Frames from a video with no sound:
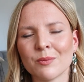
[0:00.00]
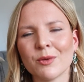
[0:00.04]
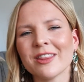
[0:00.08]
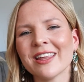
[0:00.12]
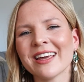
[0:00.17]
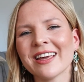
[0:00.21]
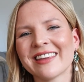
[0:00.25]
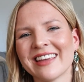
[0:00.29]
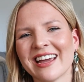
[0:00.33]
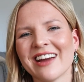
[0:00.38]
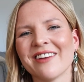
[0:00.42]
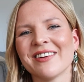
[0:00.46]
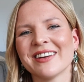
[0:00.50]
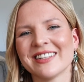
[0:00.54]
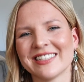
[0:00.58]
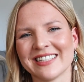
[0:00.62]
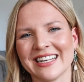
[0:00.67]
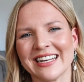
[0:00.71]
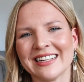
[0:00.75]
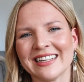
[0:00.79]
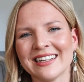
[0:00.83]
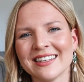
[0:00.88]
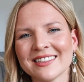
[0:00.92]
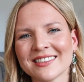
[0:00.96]
what that
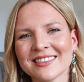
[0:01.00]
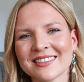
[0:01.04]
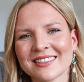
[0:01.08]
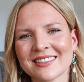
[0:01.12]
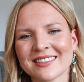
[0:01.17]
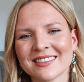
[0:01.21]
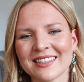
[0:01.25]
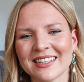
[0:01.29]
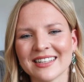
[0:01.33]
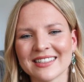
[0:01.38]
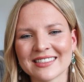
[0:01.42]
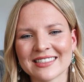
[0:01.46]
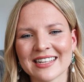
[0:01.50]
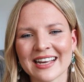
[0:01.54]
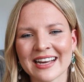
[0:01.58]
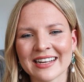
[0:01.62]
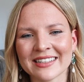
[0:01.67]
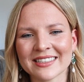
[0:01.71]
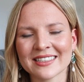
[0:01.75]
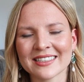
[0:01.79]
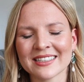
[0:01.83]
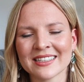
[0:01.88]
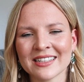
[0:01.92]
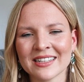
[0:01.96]
guarantees is
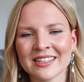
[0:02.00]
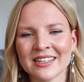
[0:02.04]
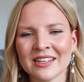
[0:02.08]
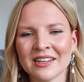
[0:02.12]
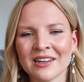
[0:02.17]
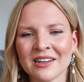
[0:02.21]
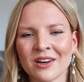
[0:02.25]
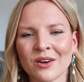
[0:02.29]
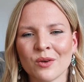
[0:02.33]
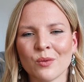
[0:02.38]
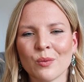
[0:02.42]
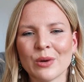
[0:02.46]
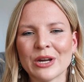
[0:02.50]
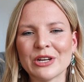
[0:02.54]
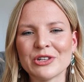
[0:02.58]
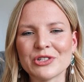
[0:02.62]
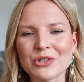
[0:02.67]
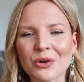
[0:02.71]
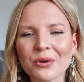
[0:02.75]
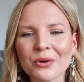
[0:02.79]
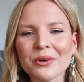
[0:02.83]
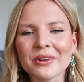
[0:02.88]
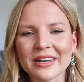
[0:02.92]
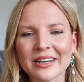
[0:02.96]
that we
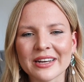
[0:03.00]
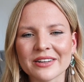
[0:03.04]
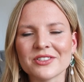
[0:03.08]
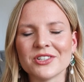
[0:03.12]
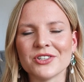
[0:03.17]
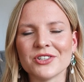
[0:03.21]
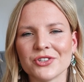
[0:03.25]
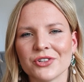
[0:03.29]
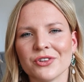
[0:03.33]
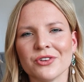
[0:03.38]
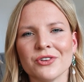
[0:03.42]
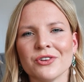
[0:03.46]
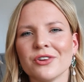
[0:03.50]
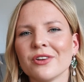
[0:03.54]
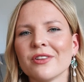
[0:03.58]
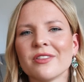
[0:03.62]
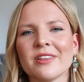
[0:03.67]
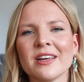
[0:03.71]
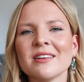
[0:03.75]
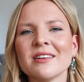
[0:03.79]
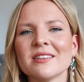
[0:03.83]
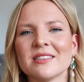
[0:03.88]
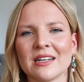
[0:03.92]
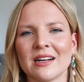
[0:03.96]
don't get to do new
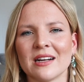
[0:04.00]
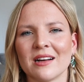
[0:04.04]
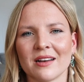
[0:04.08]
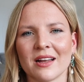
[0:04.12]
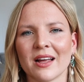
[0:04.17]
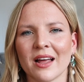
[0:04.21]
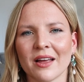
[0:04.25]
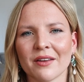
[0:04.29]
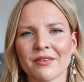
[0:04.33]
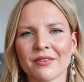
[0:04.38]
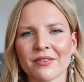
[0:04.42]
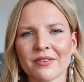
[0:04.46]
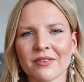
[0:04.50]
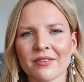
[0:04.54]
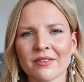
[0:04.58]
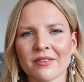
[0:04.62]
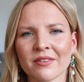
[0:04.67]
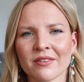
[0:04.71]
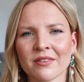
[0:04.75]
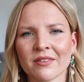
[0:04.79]
things in our life.